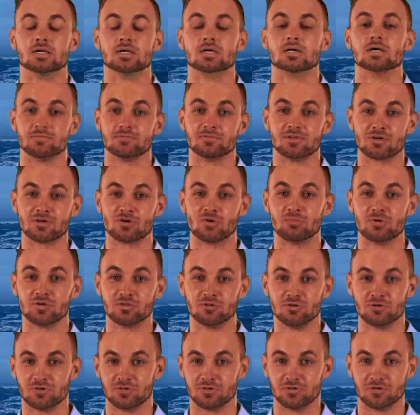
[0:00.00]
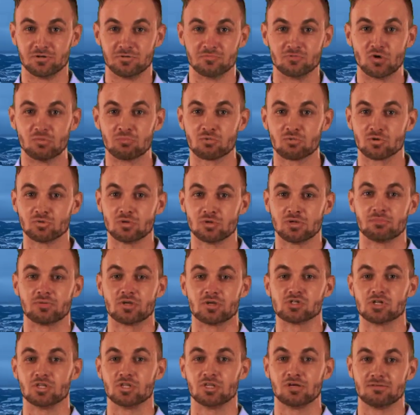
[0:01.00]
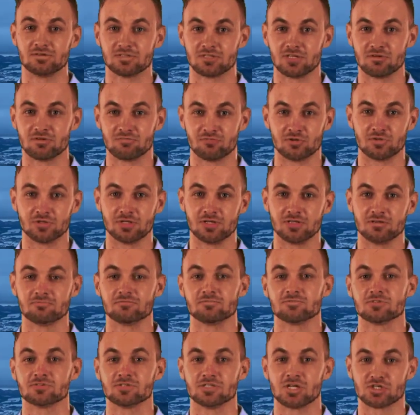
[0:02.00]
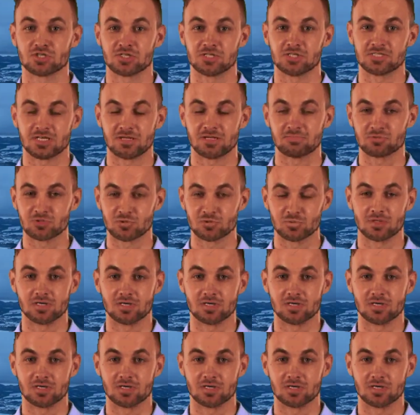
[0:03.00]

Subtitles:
and can lead to the loss of important habitat.